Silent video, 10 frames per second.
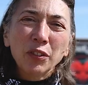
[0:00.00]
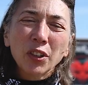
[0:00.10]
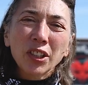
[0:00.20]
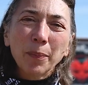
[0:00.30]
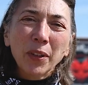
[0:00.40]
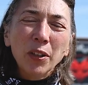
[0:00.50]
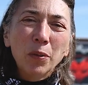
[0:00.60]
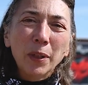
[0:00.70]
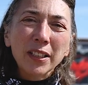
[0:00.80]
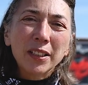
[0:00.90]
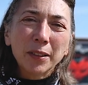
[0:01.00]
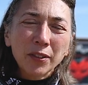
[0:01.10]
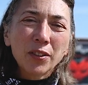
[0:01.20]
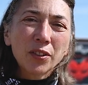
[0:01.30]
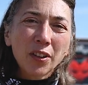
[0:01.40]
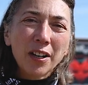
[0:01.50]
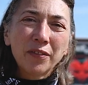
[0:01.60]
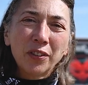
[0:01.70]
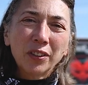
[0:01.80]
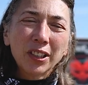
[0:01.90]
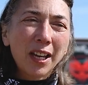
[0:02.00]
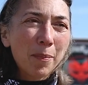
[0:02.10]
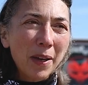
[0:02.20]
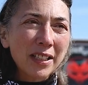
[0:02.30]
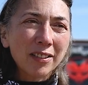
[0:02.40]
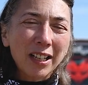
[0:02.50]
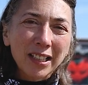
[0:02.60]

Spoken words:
got something always to strive for, to get better at